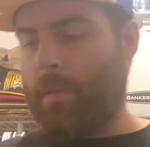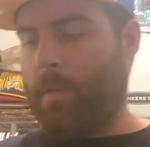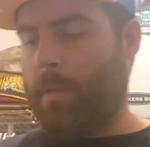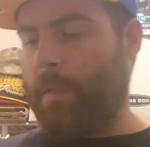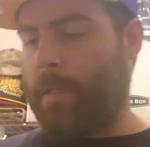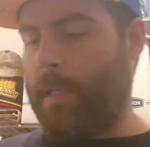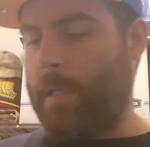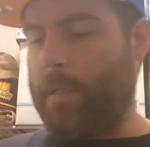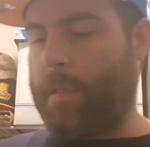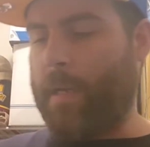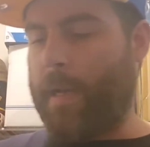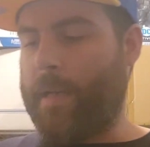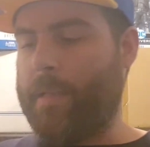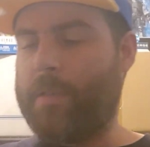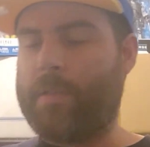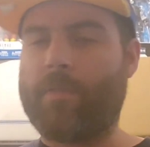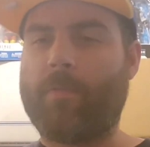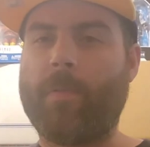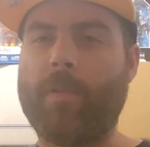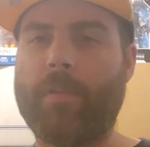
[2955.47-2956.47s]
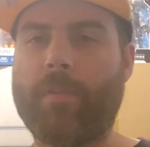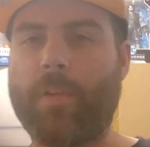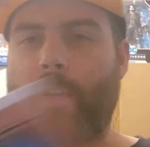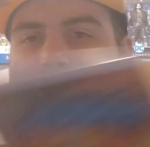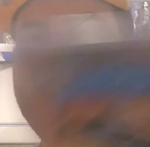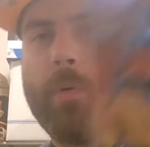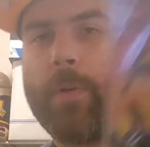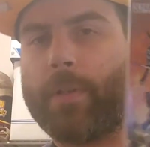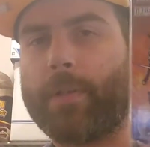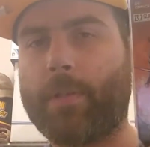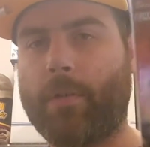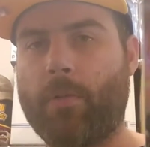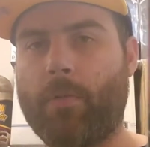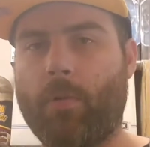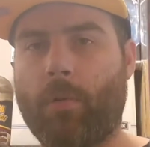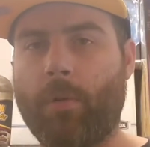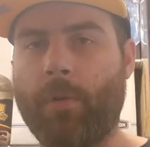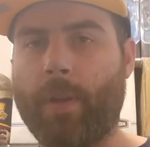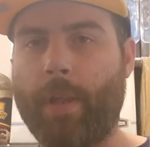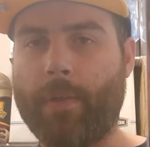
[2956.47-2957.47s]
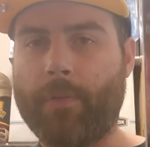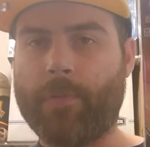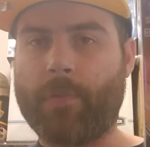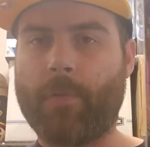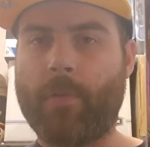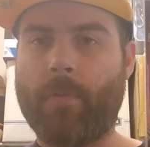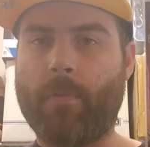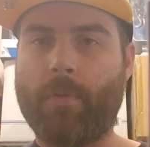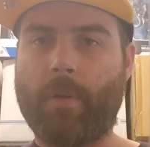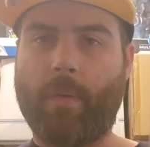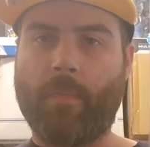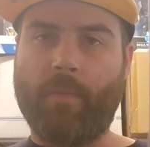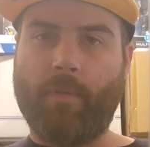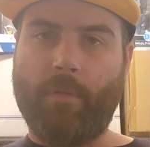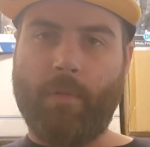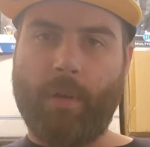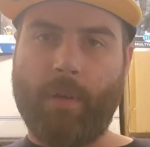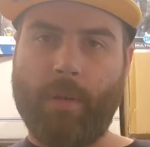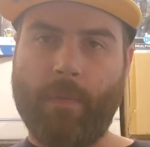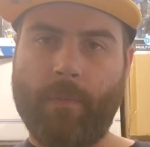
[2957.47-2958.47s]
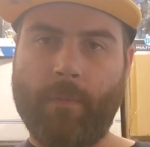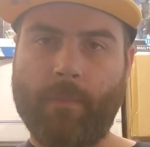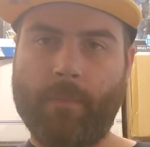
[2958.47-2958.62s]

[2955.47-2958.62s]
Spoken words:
Teen Titans 23.2 or Deathstroke #1.